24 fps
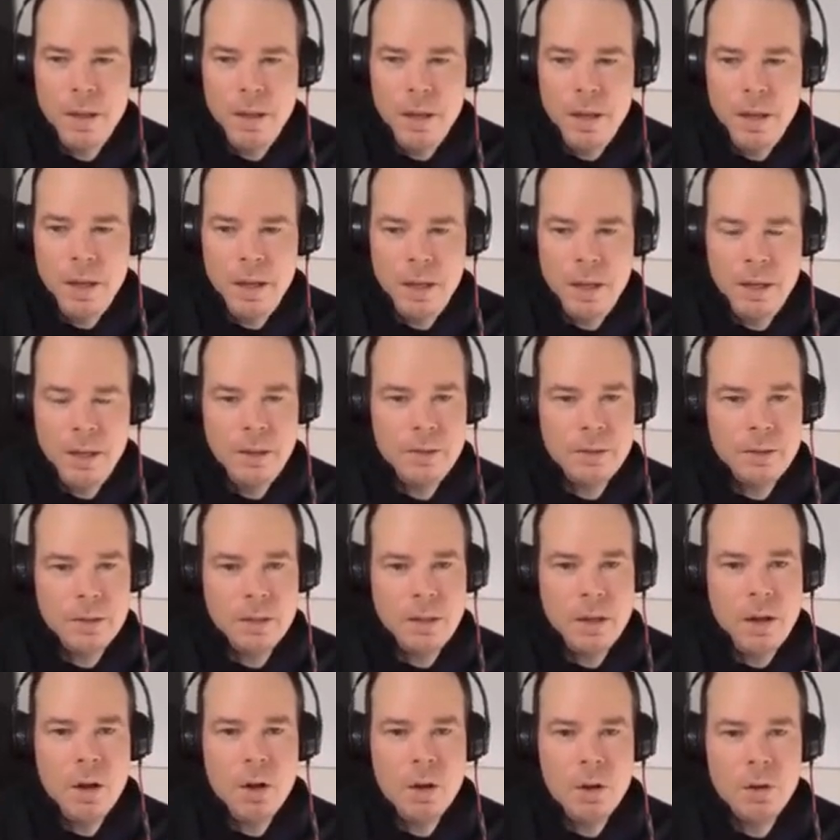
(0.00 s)
And
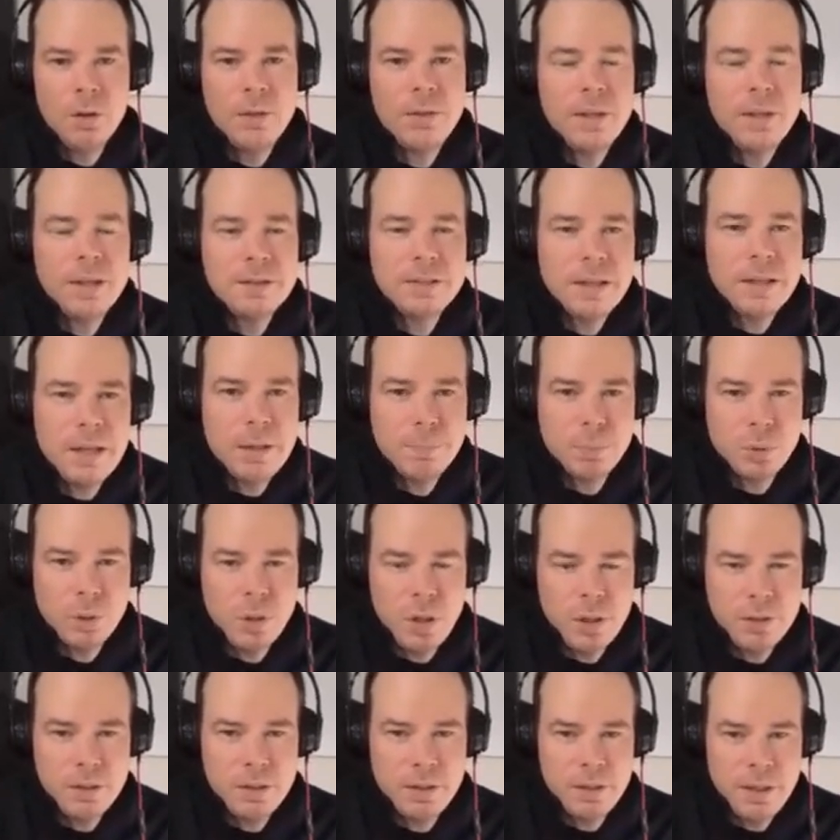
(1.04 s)
all the things that get
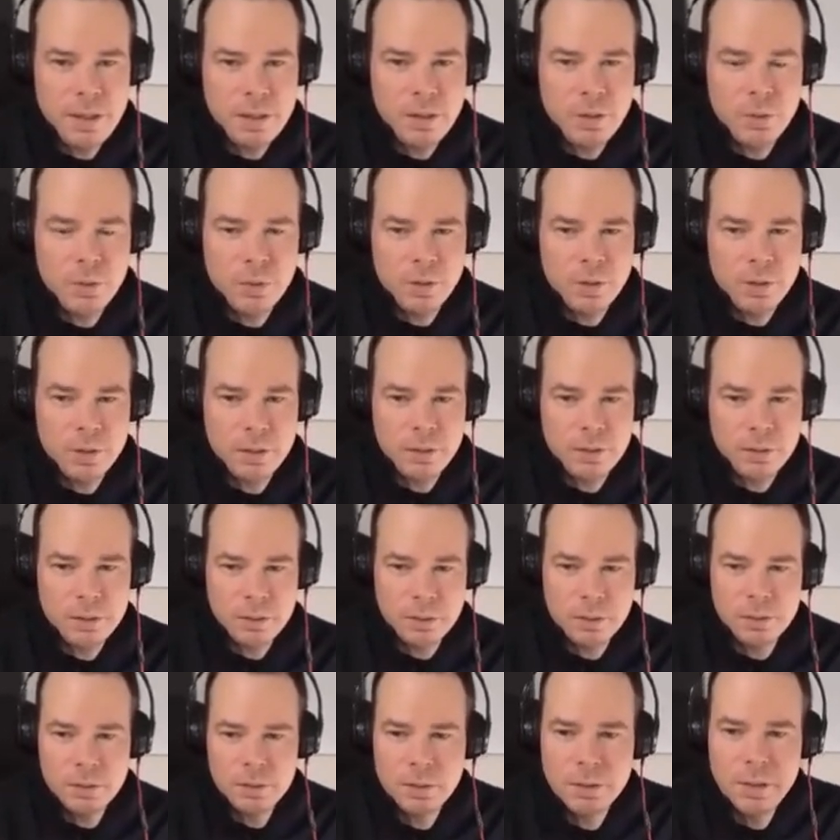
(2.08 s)
brought to that corner.
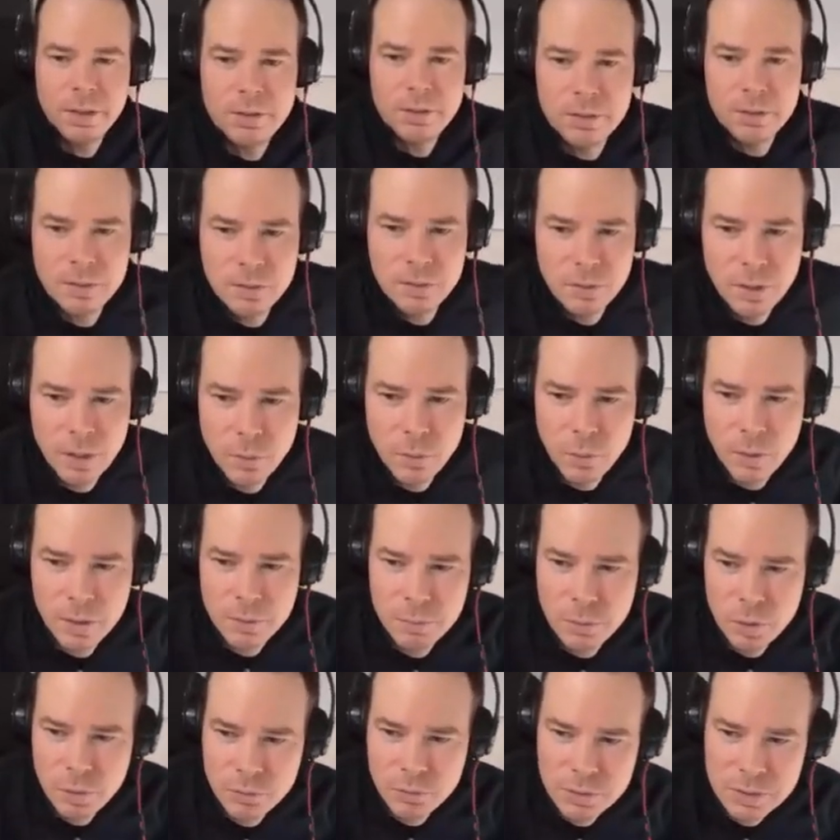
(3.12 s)
So let's do that
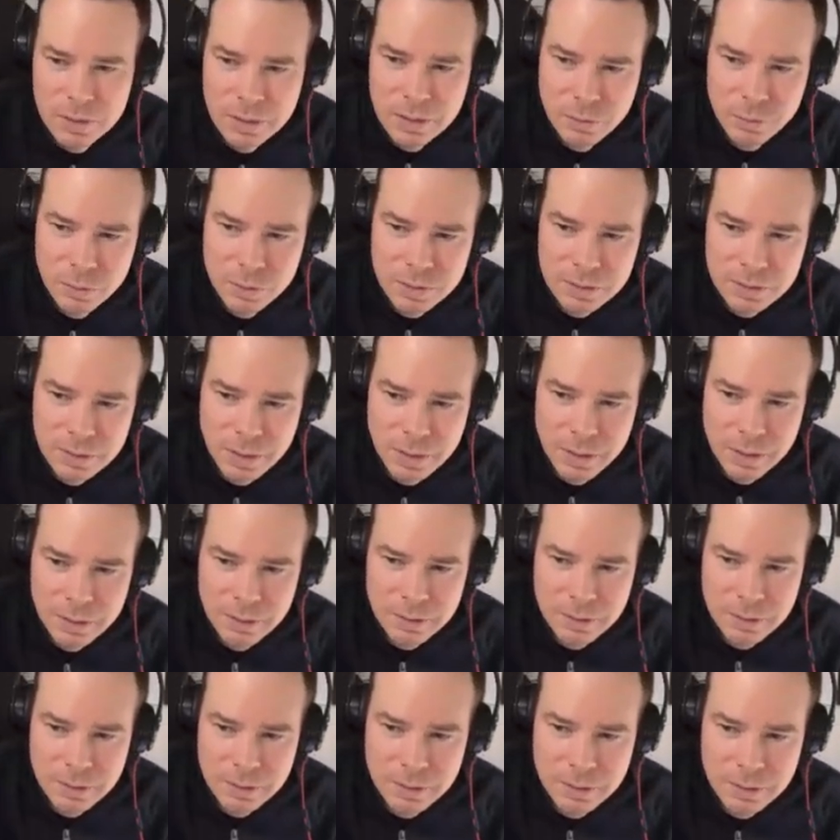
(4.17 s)
one move sequence that,
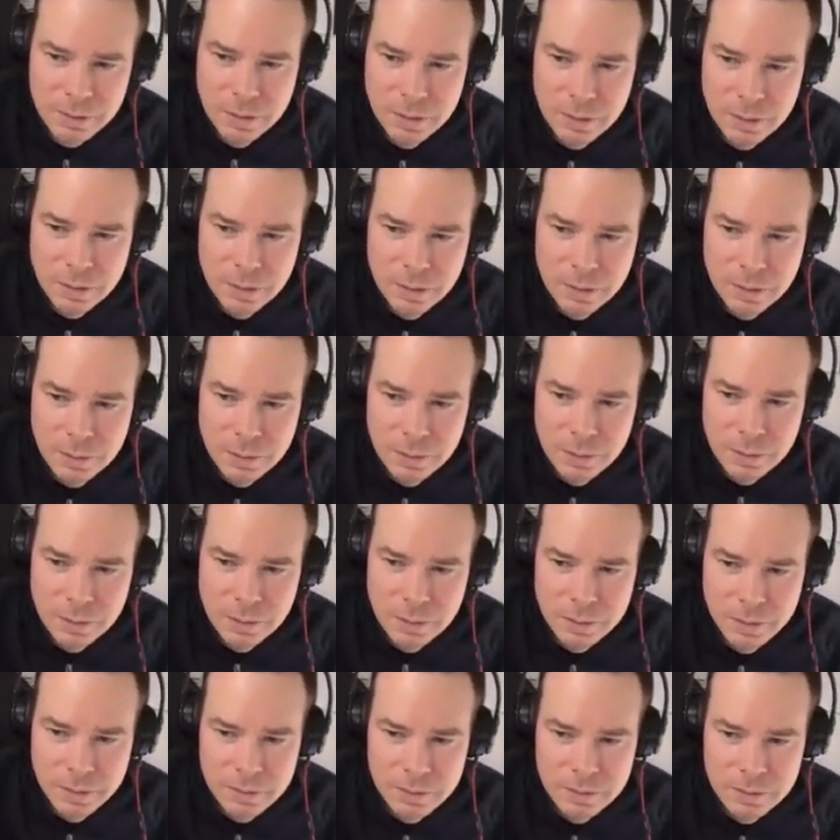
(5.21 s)

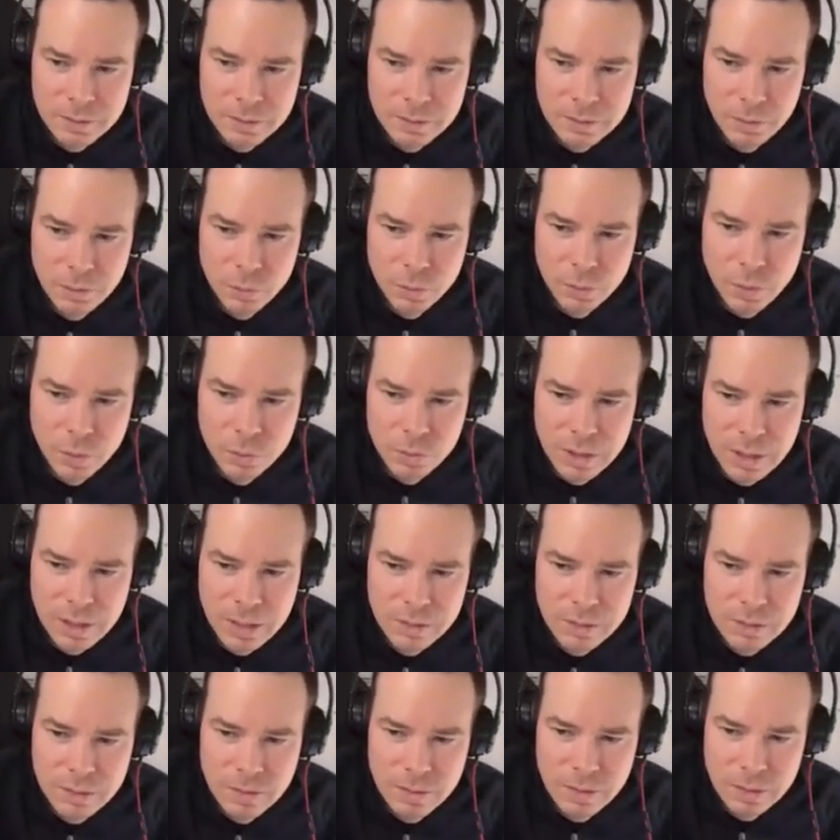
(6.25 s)
let's say,
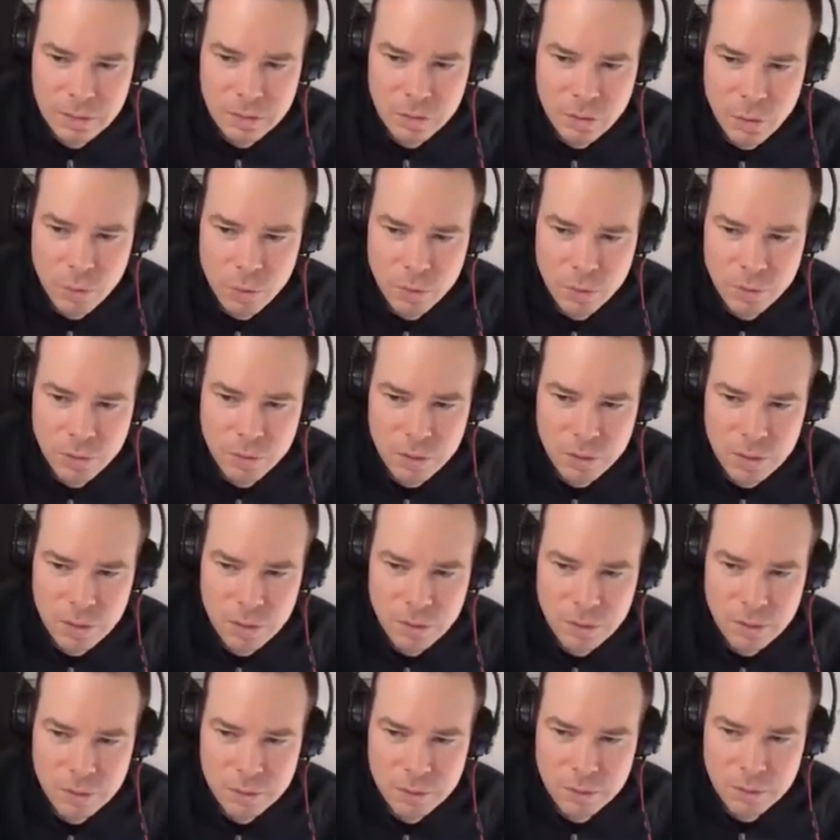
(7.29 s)
rotates this corner
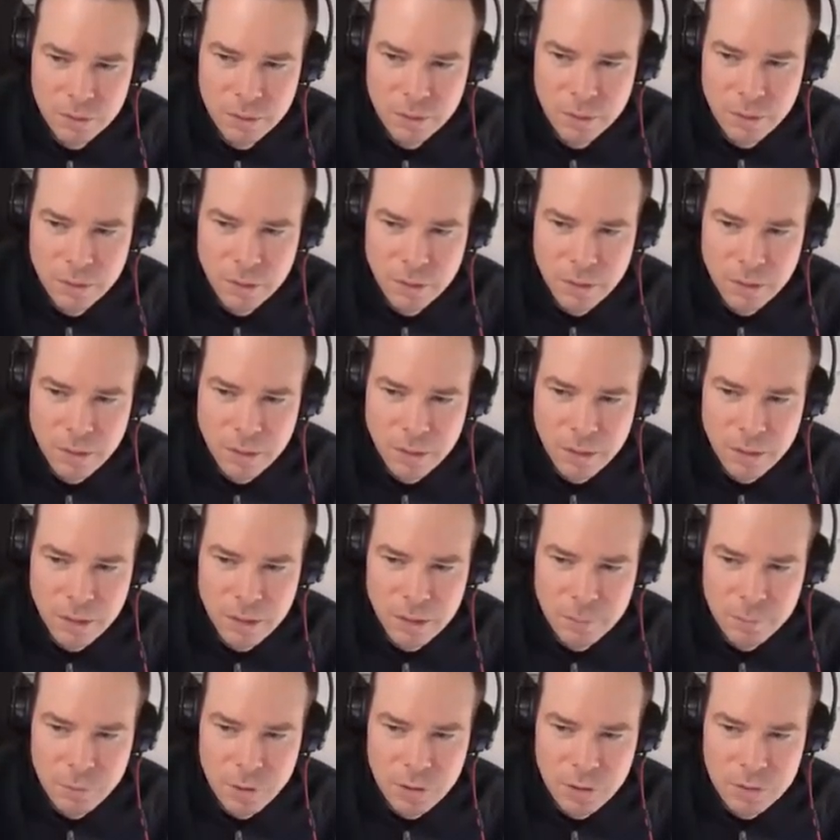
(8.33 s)
here. And
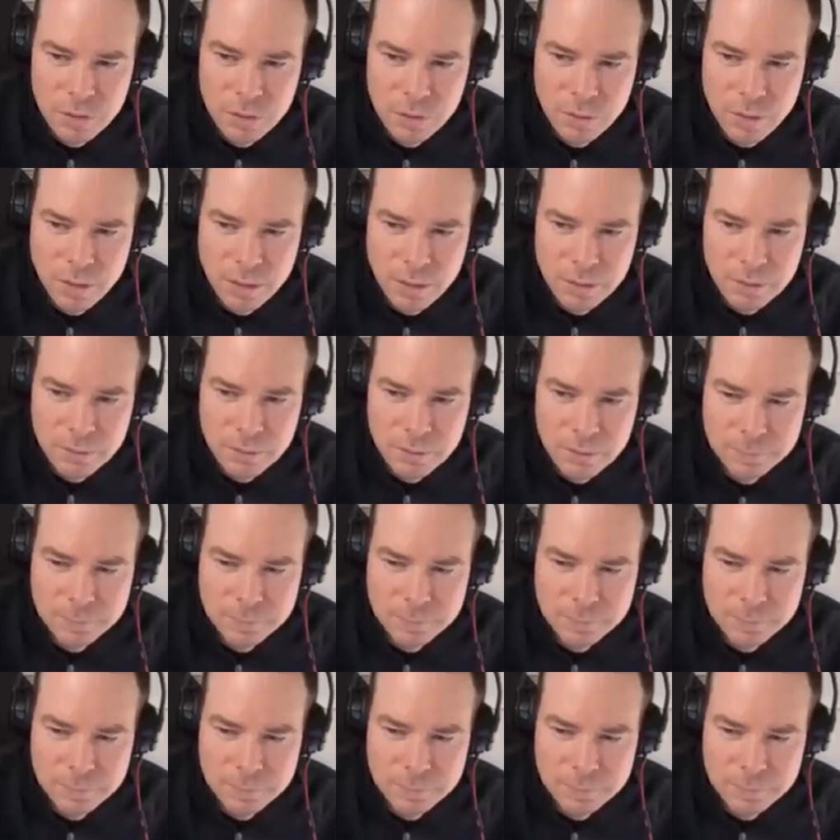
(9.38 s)
I'm going to do that